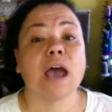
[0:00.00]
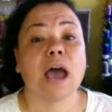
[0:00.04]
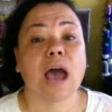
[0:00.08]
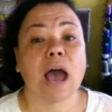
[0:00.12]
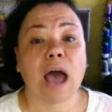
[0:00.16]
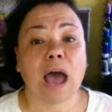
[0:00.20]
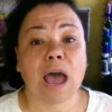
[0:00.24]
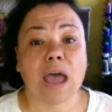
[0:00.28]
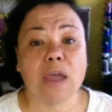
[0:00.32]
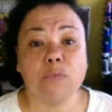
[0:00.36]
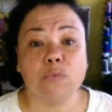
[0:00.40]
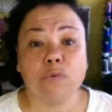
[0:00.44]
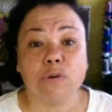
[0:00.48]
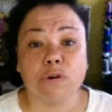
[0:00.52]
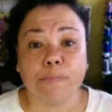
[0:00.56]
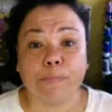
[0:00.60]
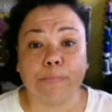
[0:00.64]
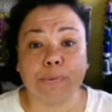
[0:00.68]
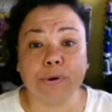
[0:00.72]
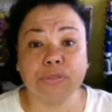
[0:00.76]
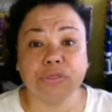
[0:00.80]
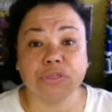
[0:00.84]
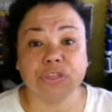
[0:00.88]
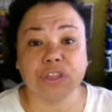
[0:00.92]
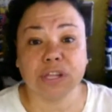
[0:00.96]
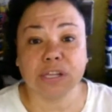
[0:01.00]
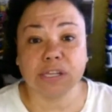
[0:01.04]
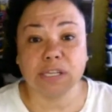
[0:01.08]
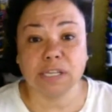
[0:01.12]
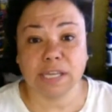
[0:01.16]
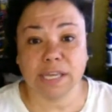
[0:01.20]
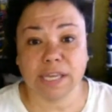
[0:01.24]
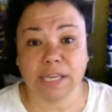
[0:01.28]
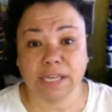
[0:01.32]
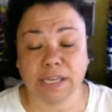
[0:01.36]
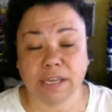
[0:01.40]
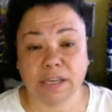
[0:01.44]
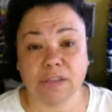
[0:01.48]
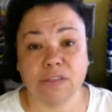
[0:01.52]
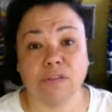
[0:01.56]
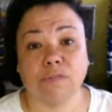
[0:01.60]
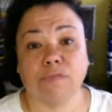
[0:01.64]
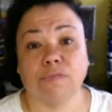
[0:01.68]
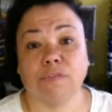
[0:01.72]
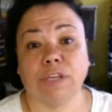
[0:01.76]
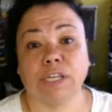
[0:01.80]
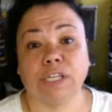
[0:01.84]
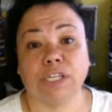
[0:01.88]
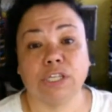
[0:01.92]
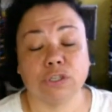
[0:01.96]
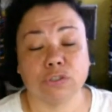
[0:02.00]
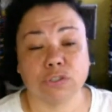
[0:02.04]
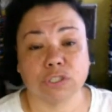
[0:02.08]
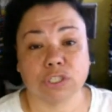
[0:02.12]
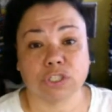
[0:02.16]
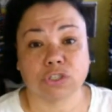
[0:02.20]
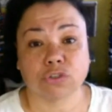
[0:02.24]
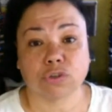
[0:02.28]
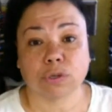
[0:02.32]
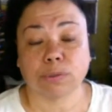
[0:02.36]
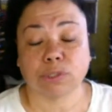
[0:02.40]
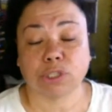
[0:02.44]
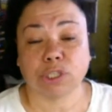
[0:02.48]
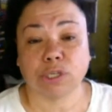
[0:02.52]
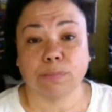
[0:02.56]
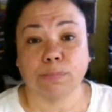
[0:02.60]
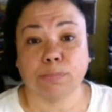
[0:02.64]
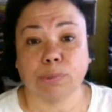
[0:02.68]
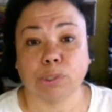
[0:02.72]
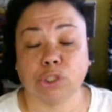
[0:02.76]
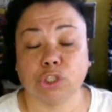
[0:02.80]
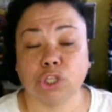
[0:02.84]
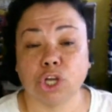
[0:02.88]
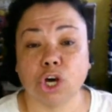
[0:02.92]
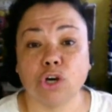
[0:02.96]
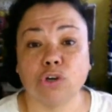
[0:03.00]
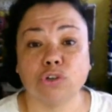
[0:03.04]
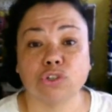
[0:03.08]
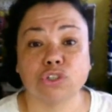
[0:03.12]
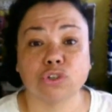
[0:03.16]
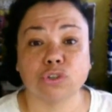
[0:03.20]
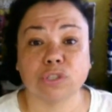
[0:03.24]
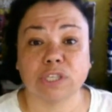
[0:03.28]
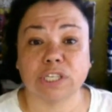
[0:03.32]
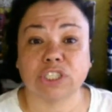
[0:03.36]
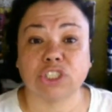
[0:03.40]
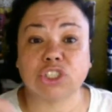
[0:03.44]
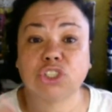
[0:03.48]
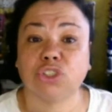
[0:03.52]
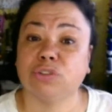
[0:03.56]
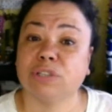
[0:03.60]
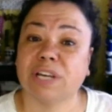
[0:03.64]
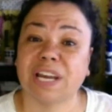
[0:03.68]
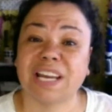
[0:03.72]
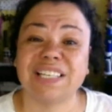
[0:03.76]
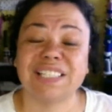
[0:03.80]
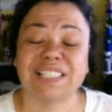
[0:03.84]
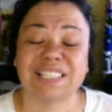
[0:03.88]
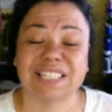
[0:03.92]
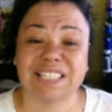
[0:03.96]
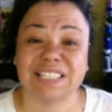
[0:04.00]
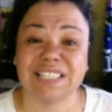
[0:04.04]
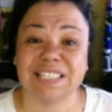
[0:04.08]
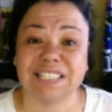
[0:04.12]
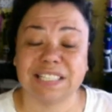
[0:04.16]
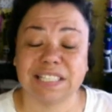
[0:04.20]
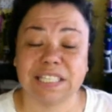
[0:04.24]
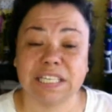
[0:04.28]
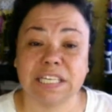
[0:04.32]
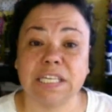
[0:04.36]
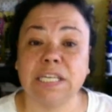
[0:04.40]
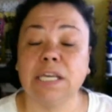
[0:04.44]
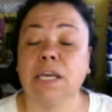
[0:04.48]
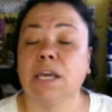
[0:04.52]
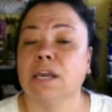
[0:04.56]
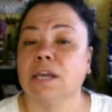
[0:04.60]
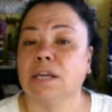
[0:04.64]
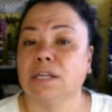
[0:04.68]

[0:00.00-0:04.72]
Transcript: I will put the link in the video description below so that you guys can see.